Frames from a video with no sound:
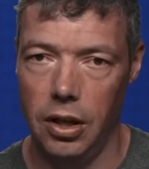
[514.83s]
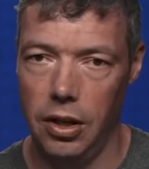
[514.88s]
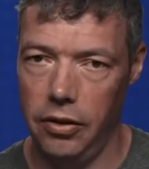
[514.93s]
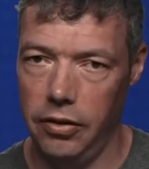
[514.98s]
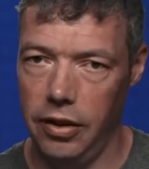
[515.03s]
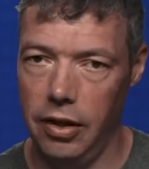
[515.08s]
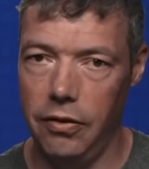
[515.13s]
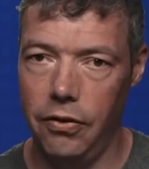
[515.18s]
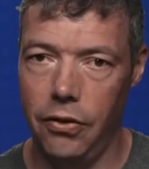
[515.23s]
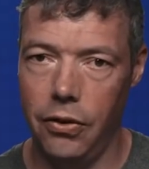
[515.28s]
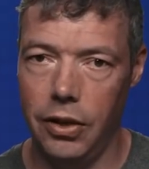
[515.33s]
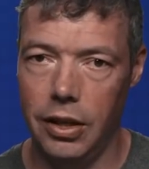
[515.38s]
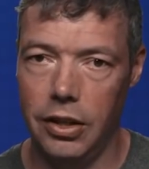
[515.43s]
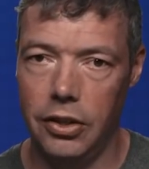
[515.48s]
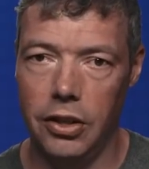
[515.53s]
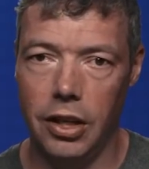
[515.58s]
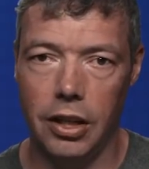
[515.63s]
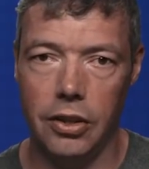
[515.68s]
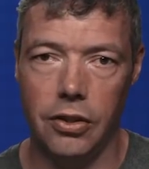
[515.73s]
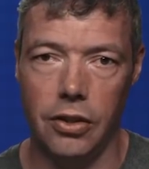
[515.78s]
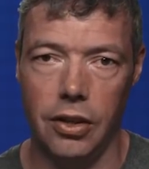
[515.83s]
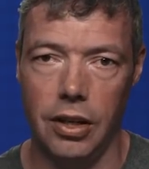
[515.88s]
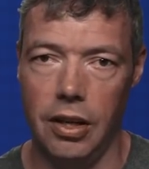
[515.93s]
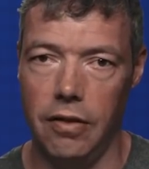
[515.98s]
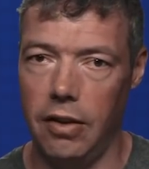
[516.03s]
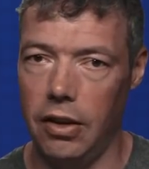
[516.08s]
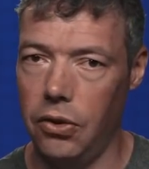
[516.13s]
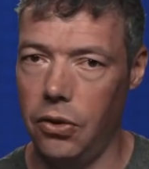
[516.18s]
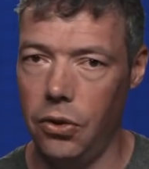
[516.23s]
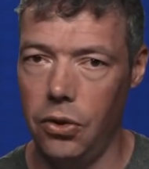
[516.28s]
Same for an inductor.
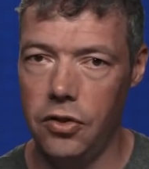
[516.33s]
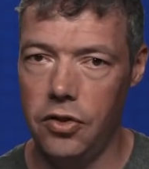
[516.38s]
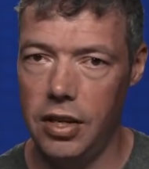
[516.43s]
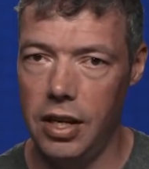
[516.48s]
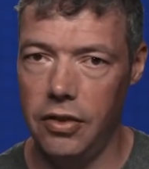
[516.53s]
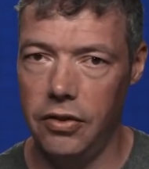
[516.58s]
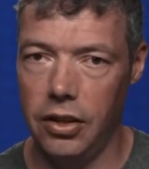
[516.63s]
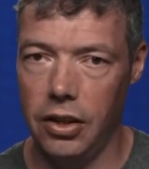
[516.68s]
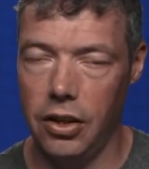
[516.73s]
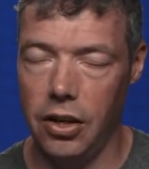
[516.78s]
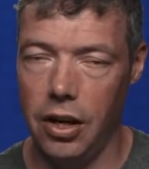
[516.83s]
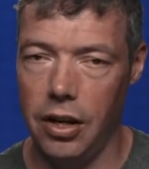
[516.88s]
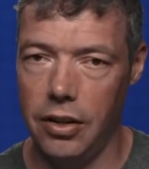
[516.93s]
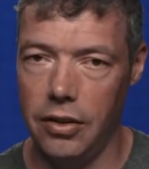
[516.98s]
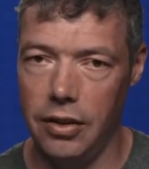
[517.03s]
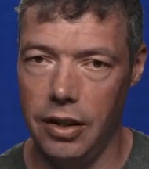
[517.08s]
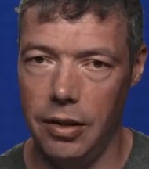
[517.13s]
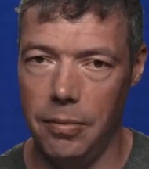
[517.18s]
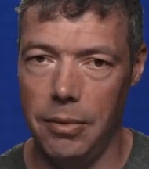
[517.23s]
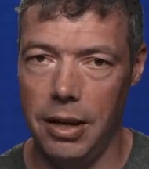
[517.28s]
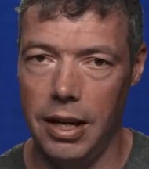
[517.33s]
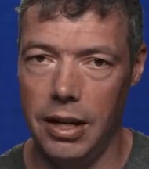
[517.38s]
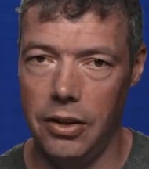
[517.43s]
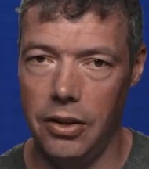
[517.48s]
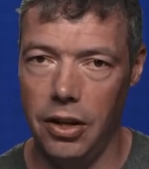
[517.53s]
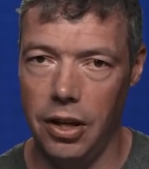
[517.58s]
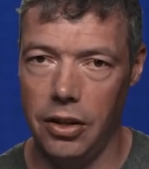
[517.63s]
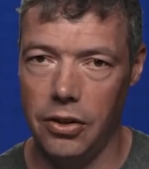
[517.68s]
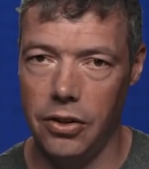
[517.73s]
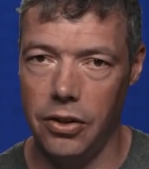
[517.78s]
If I don't change the current in my
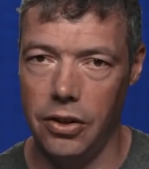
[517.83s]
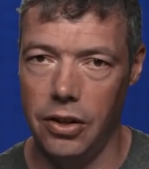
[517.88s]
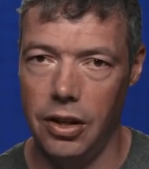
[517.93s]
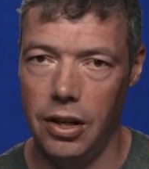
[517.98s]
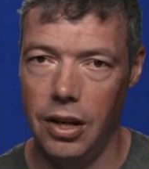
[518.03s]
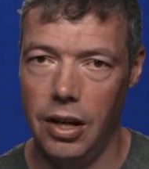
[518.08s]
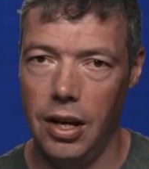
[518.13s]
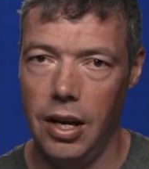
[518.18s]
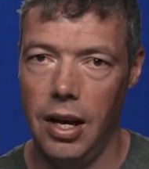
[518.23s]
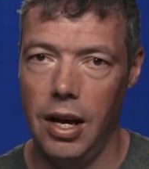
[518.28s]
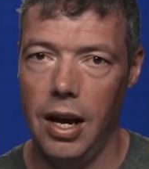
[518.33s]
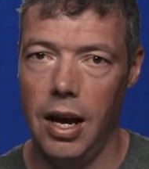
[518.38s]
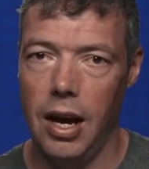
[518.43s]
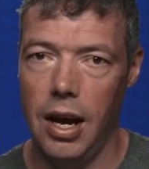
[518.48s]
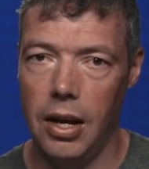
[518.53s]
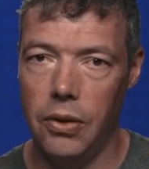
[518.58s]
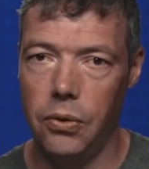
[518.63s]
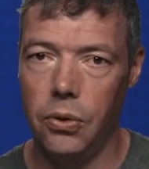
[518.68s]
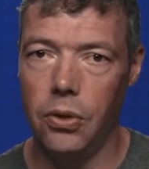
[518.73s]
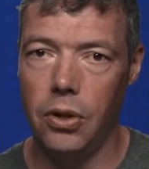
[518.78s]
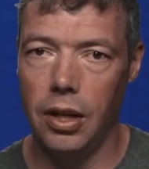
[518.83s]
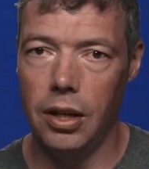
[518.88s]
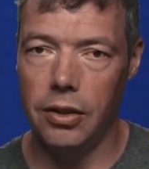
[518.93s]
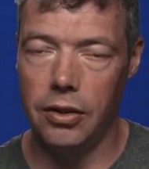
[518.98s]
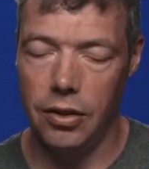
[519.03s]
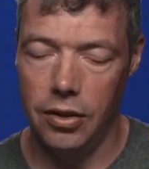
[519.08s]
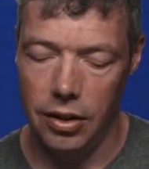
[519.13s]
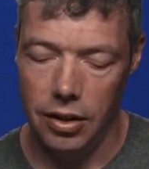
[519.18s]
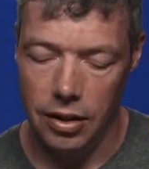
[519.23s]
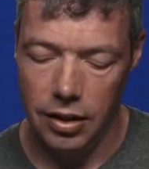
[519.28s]
inductor, I do
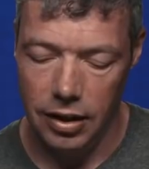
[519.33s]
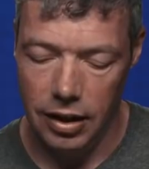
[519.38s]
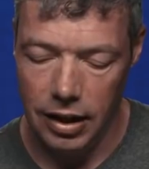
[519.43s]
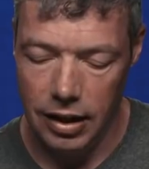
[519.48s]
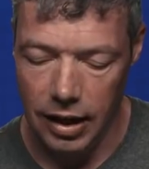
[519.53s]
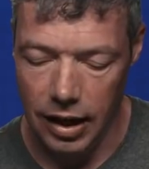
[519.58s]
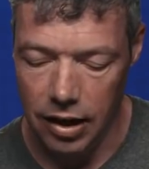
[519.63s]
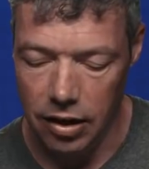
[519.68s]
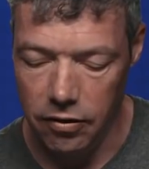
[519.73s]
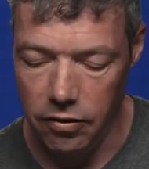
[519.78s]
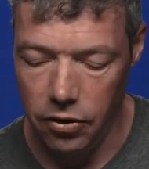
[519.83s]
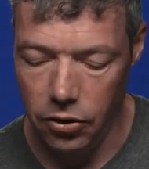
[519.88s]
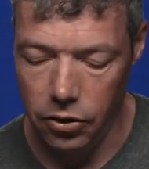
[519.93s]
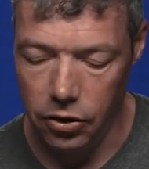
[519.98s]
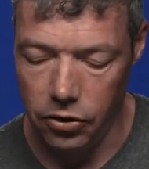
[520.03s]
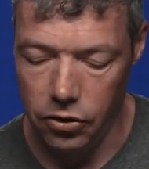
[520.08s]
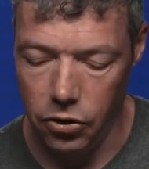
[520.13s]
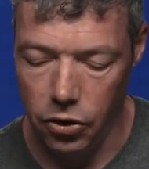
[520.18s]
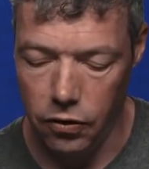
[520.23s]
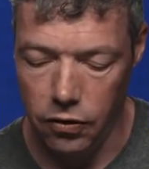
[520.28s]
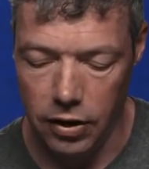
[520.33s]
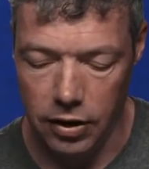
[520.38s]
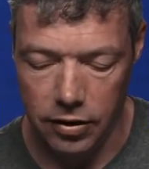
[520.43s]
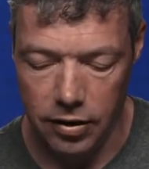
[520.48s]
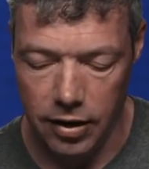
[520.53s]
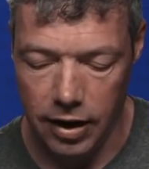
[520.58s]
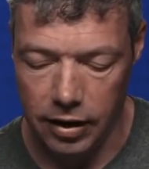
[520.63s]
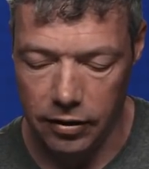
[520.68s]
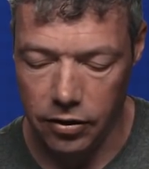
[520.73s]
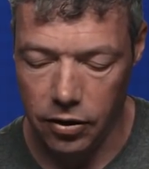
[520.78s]
not need any voltage over it.
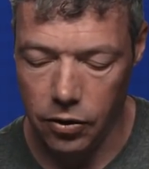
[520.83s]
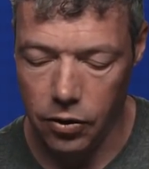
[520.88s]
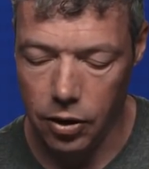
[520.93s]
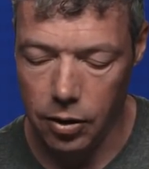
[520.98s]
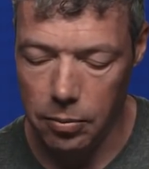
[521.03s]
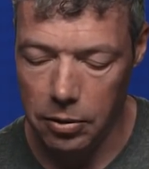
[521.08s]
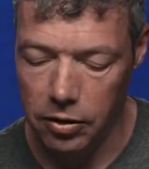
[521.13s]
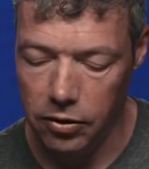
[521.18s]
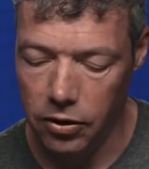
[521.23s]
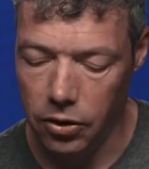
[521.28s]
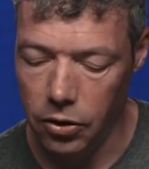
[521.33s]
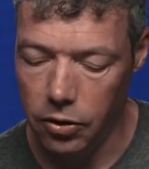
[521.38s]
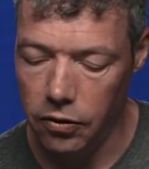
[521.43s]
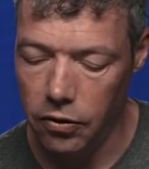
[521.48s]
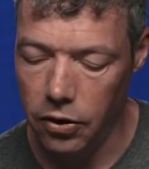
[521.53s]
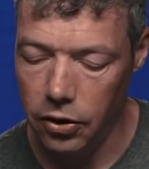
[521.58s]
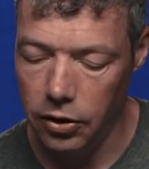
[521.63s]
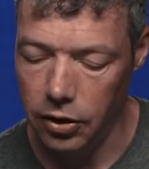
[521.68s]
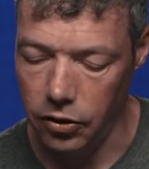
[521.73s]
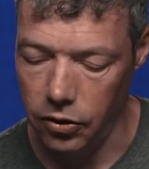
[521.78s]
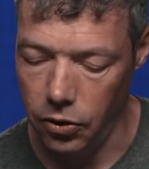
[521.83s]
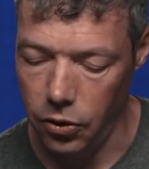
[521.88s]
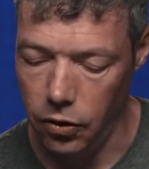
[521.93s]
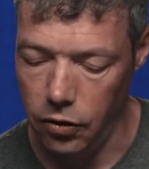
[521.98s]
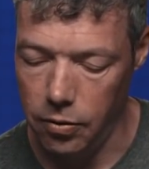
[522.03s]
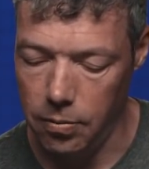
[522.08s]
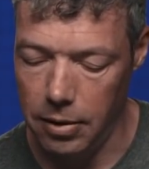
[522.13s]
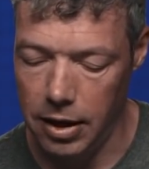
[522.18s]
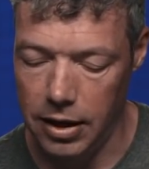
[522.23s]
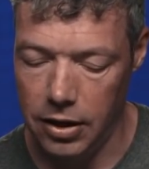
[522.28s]
There's actually going to be 0 voltage
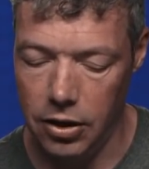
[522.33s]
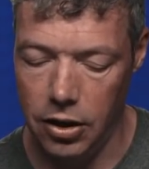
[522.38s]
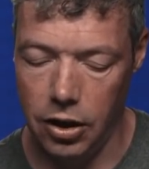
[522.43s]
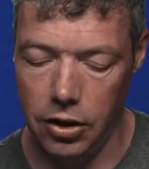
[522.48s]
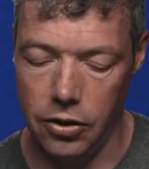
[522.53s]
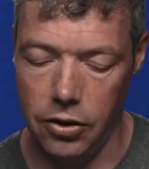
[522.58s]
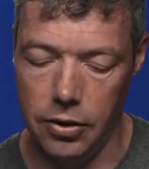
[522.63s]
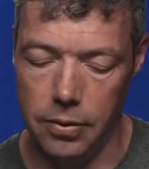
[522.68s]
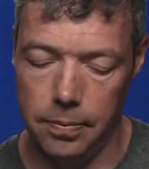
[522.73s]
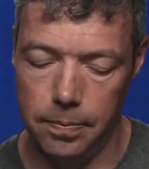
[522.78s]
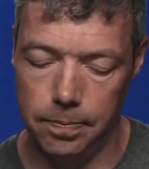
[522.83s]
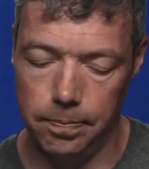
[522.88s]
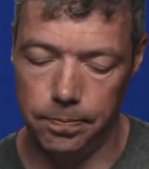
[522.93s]
over my inductor.